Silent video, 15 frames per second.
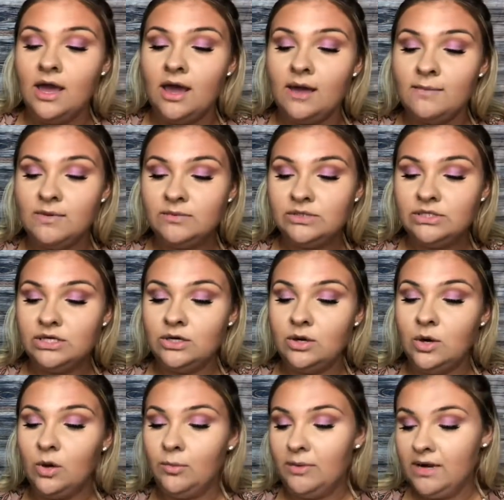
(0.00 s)
I'm just gonna
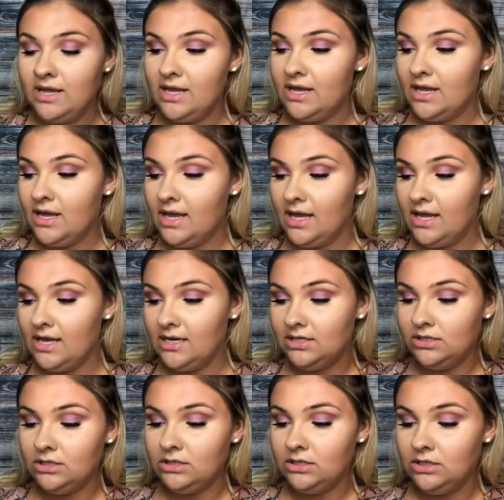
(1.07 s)
open it,
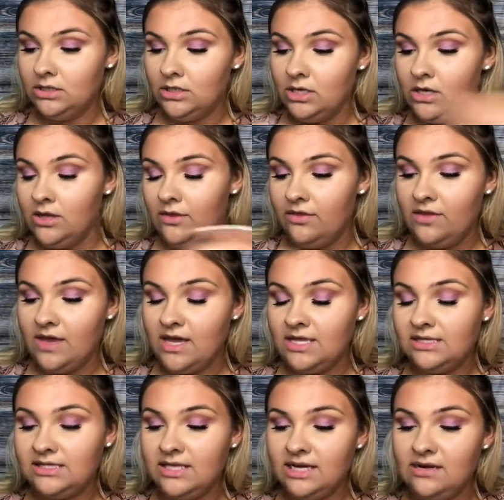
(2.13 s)
and the
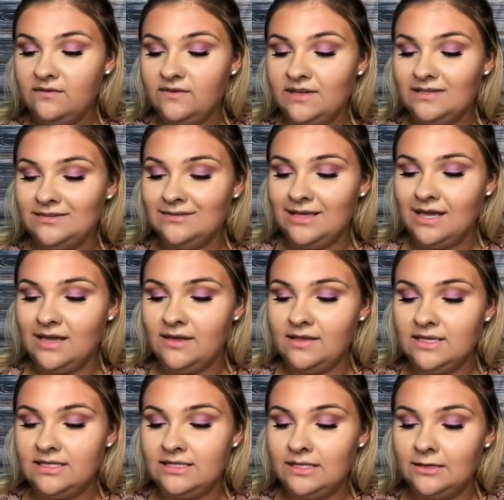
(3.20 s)
inside of it is like
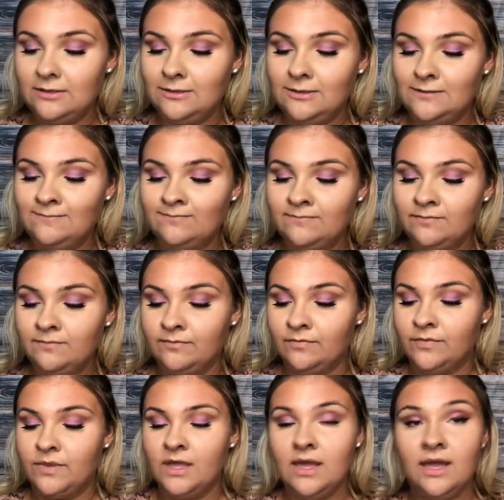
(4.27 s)
this little
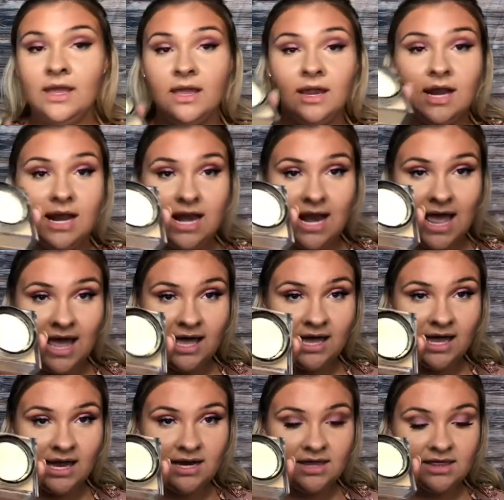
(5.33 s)
net
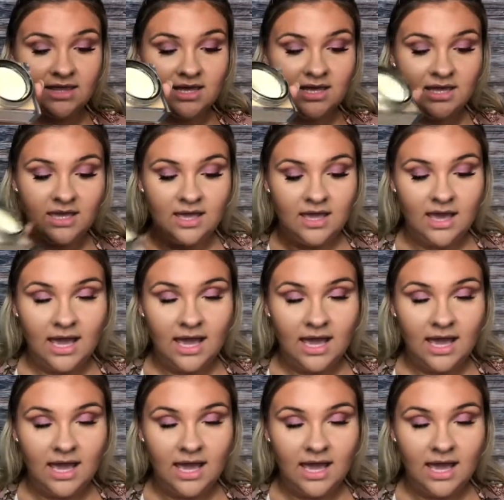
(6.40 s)
kind of thing.